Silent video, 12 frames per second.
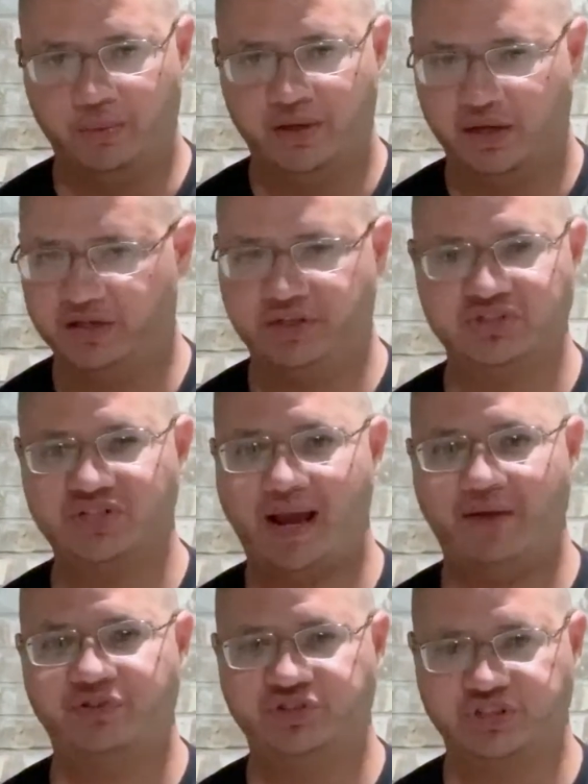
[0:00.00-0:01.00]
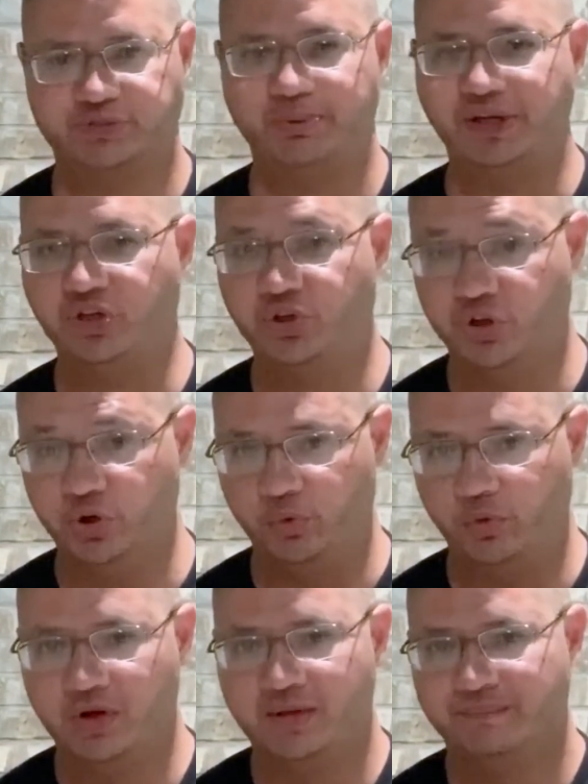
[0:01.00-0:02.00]
It doesn't have to just be you
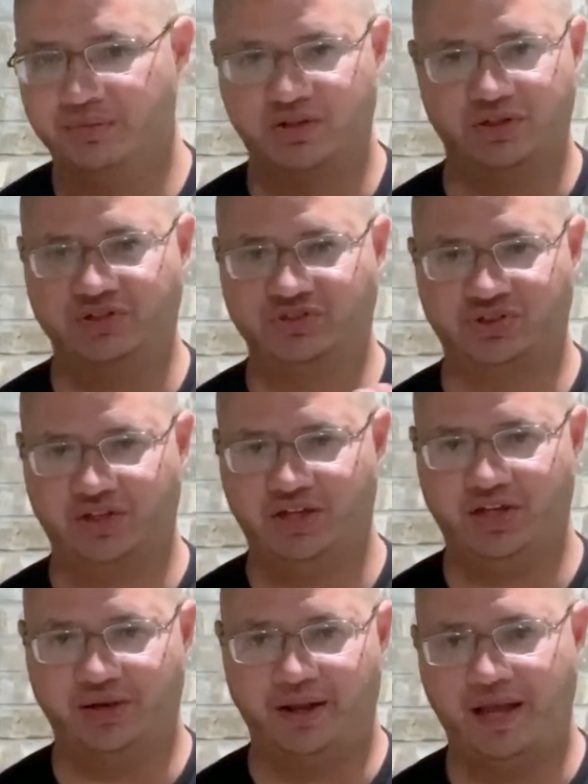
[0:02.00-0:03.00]
because, again,